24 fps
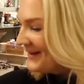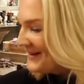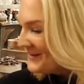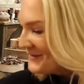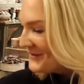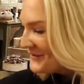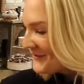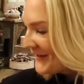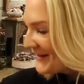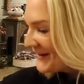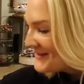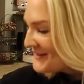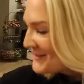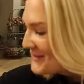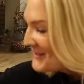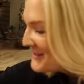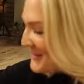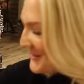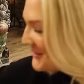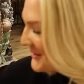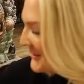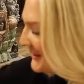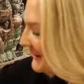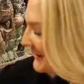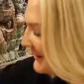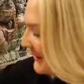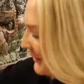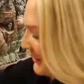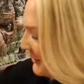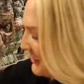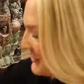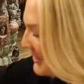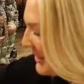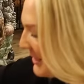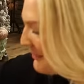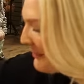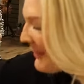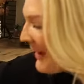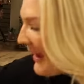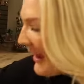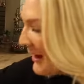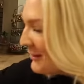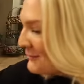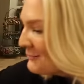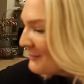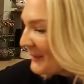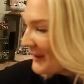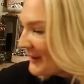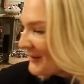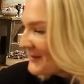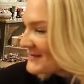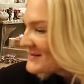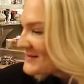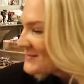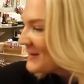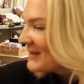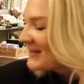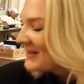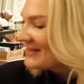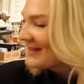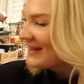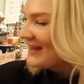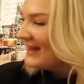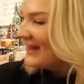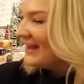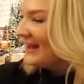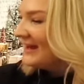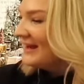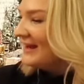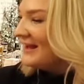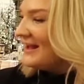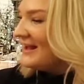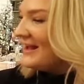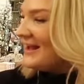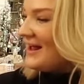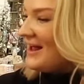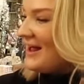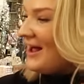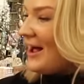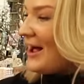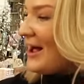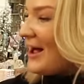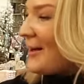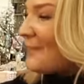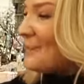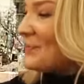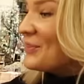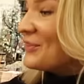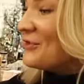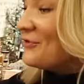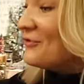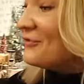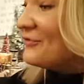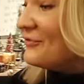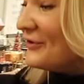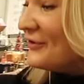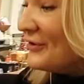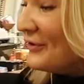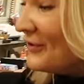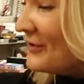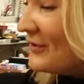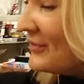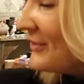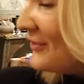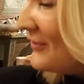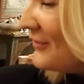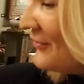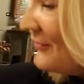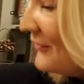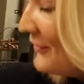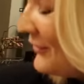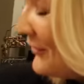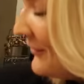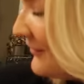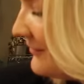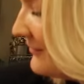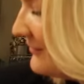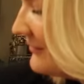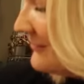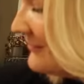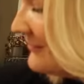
yeah, fun to do the little champagne bears with so it. So cute. The